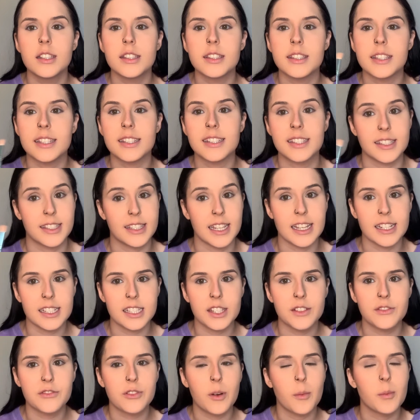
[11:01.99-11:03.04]

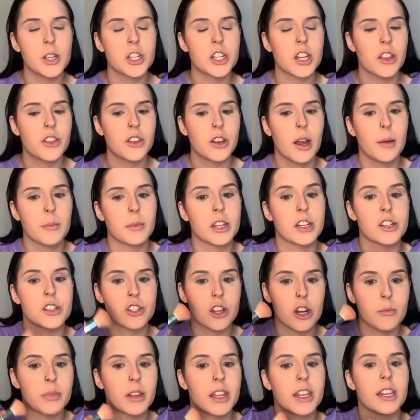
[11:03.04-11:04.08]
distinctive from each other. I'm gonna
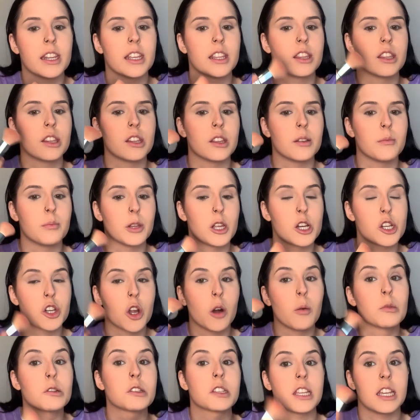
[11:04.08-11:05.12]
start blending the blush
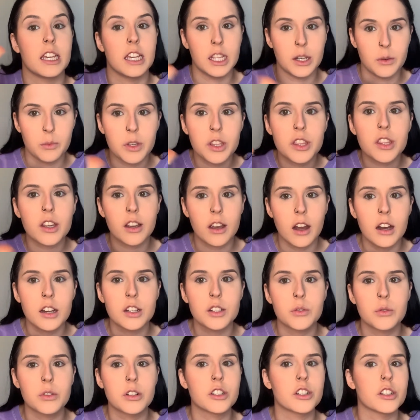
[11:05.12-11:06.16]
almost in with the
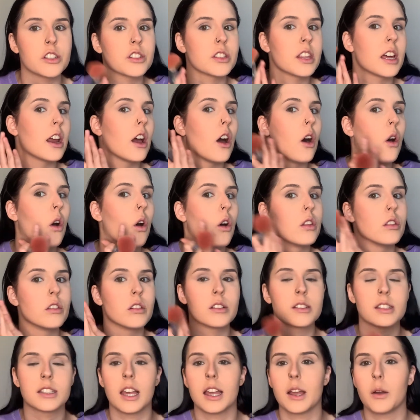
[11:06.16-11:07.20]
contour, just that it all
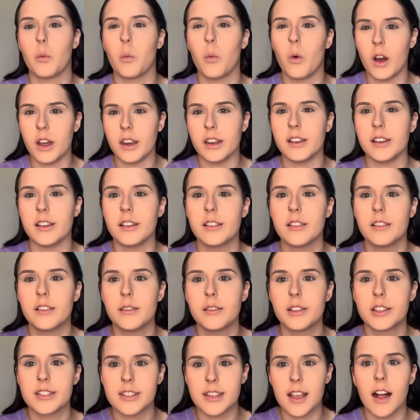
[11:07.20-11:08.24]
looks like one
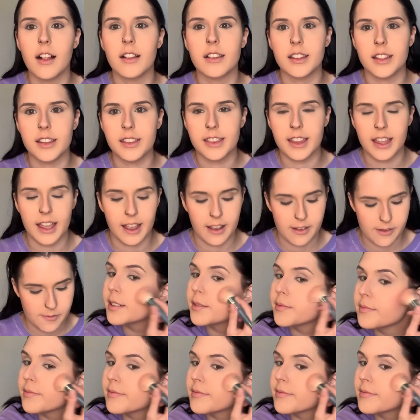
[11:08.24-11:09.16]
solid thing.